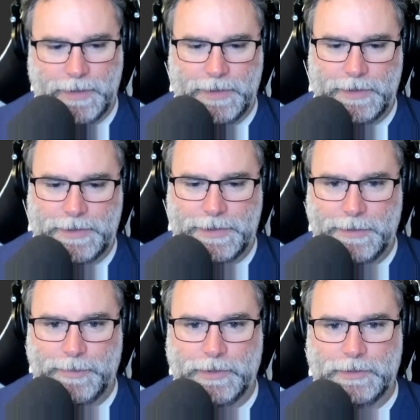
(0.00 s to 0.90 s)

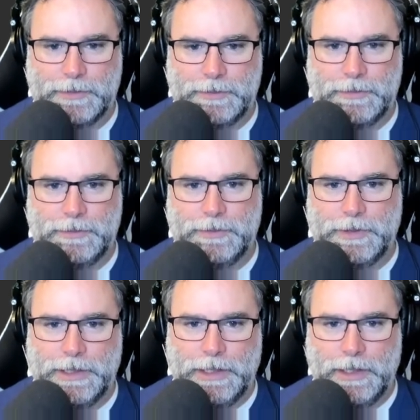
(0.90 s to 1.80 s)
Simple.
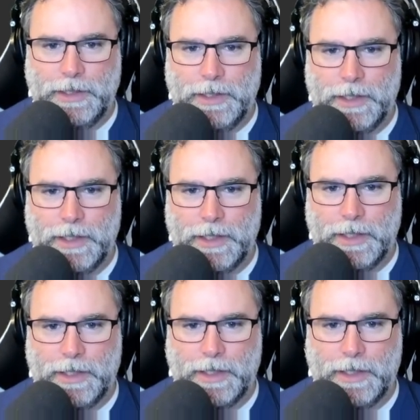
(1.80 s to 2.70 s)

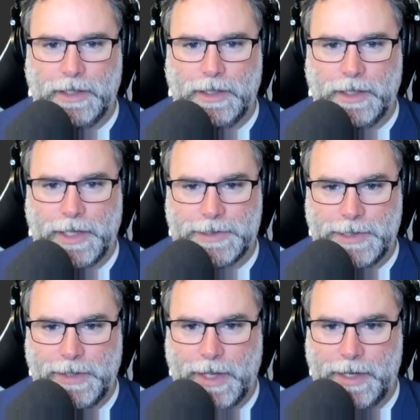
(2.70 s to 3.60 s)
I say
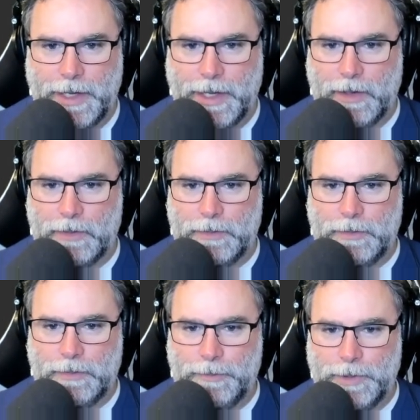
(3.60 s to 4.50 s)
that now.
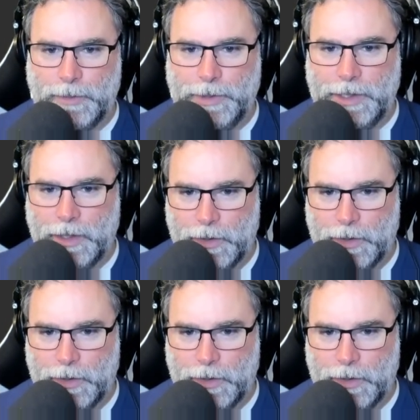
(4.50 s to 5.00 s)
We know